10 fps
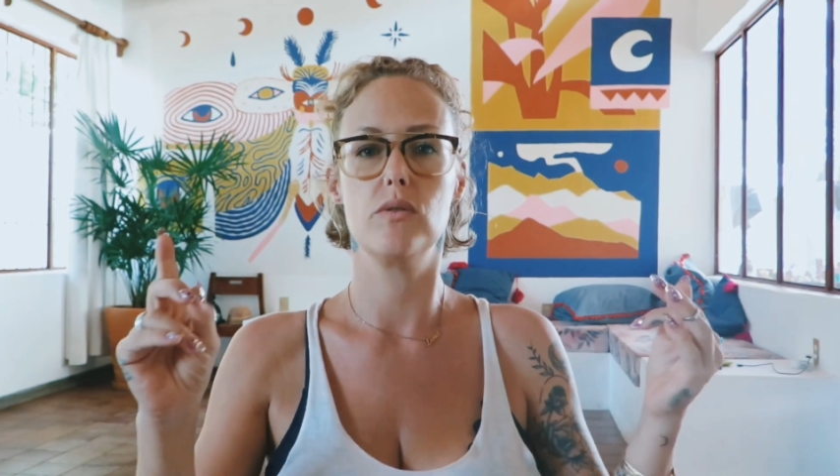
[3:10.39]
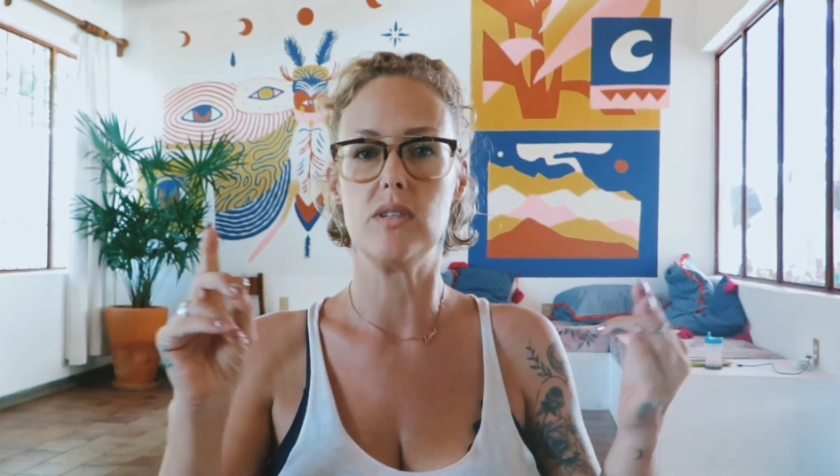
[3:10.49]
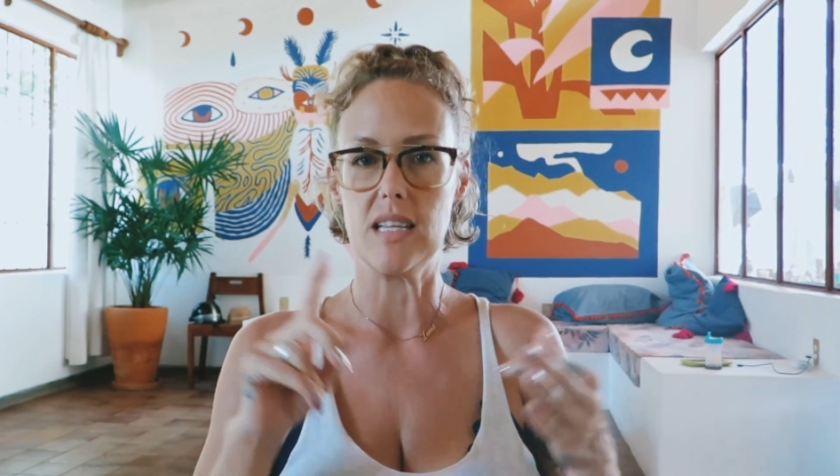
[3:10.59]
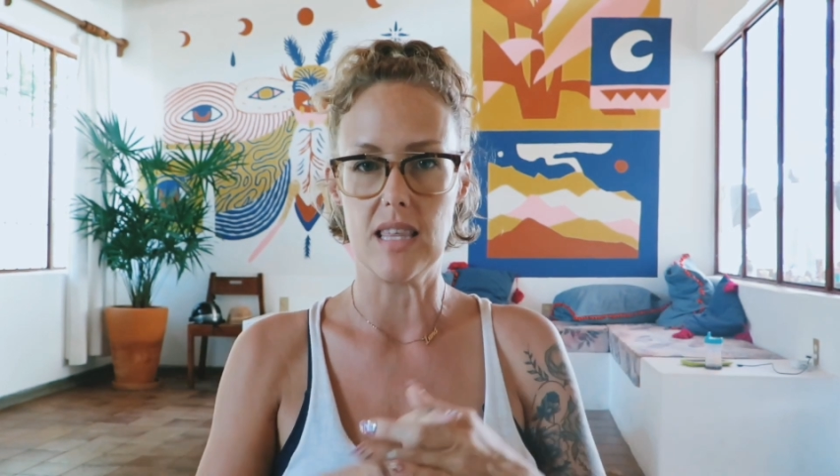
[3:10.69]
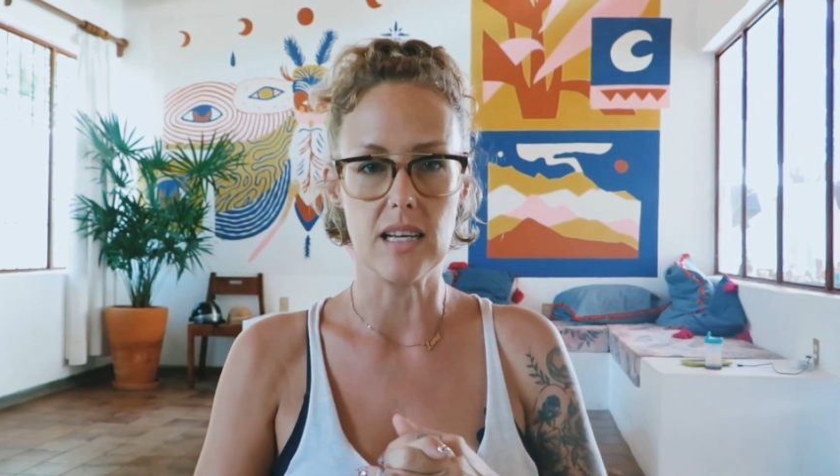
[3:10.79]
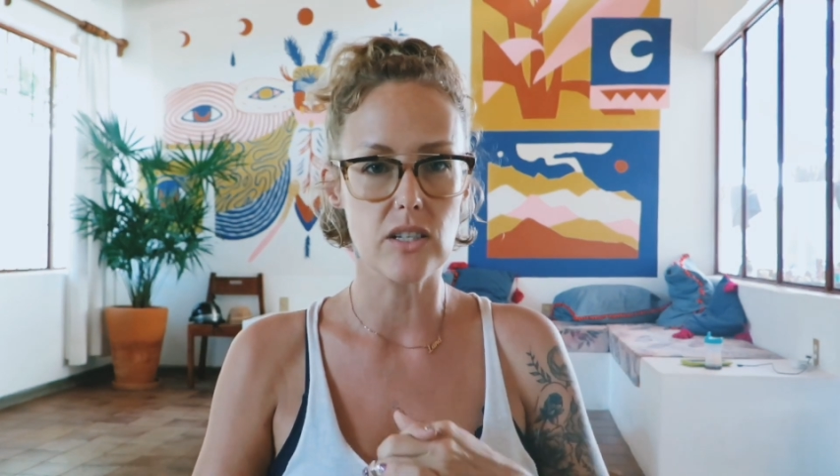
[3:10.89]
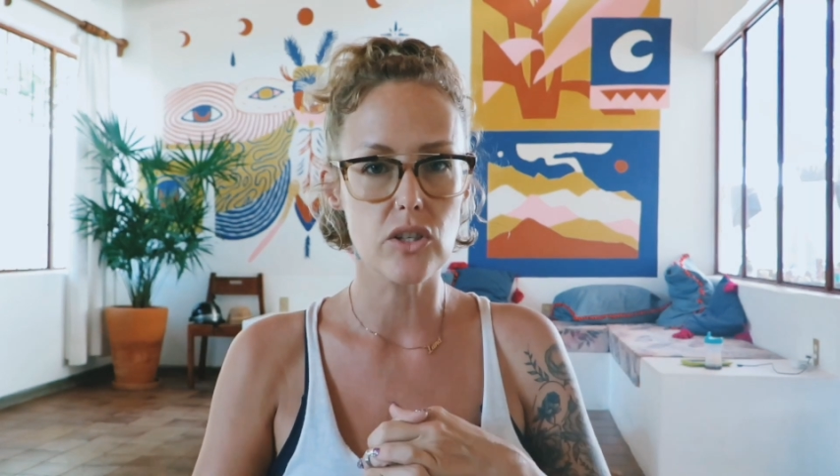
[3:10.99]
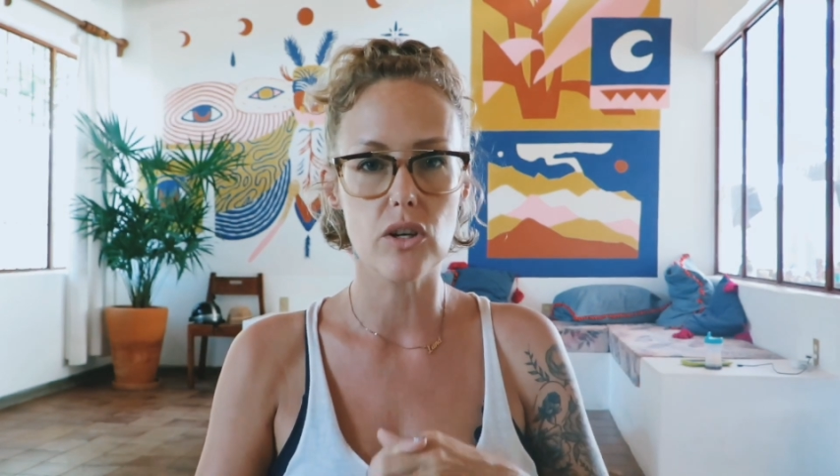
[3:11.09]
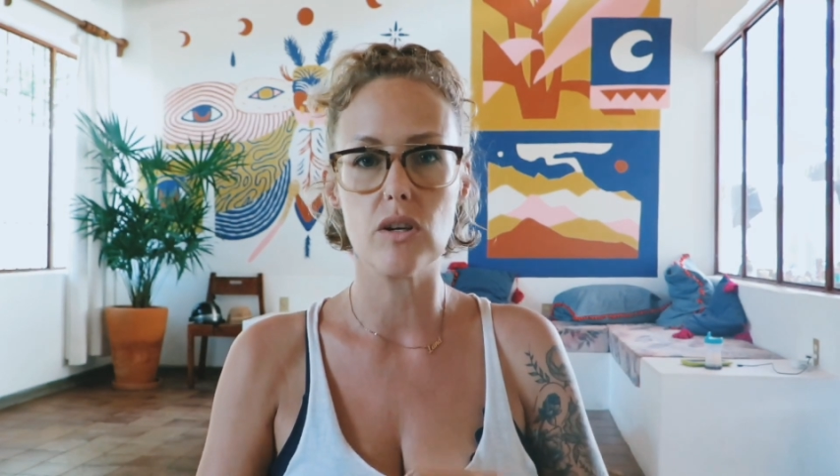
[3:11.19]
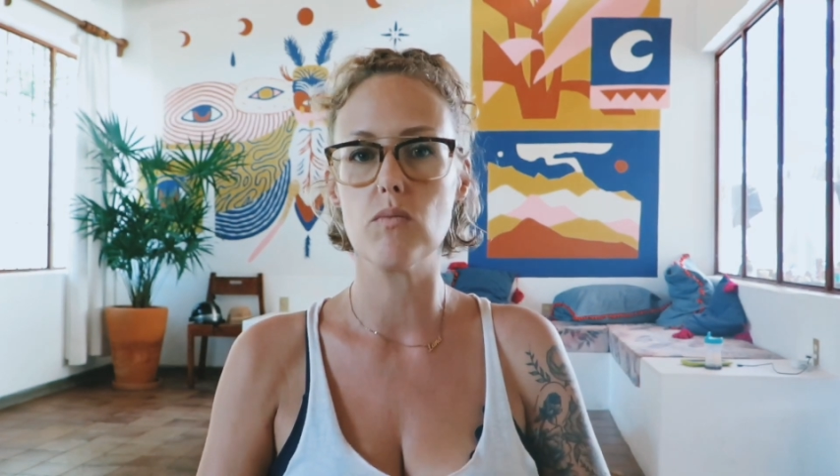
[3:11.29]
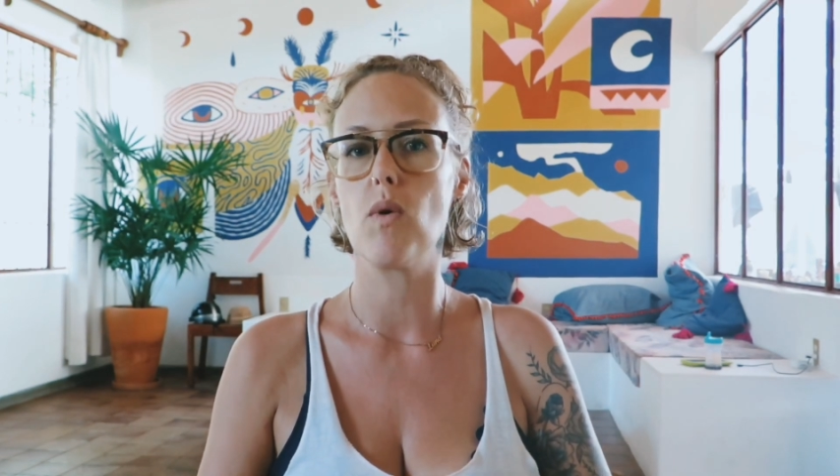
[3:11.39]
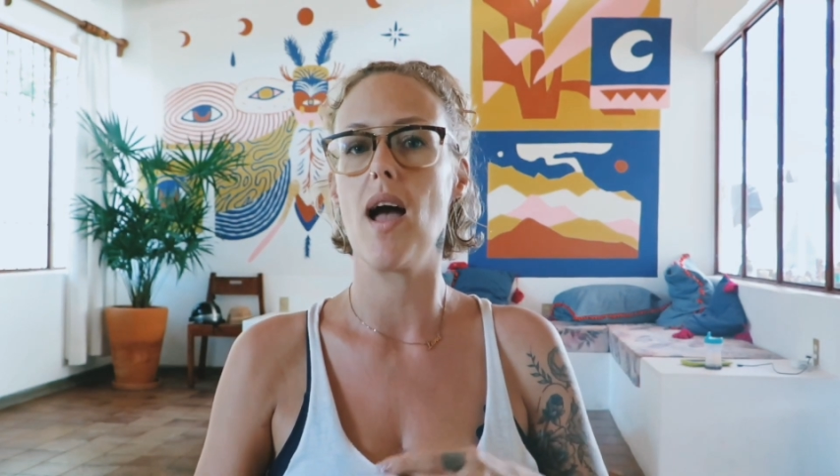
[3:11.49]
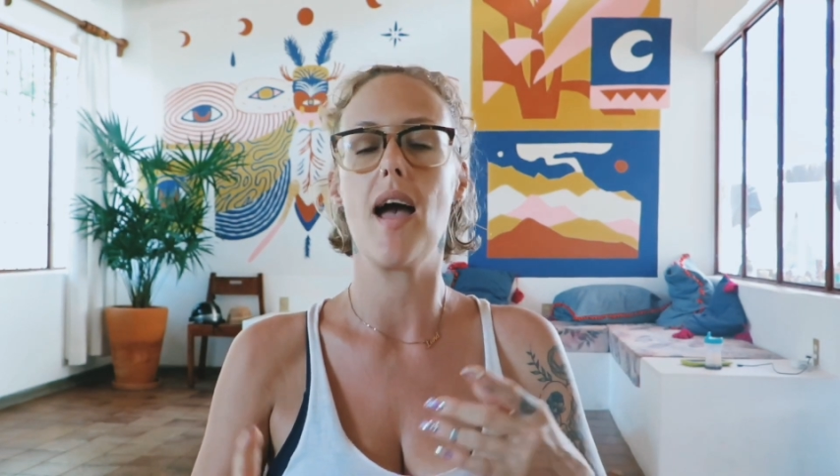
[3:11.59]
did things a certain way,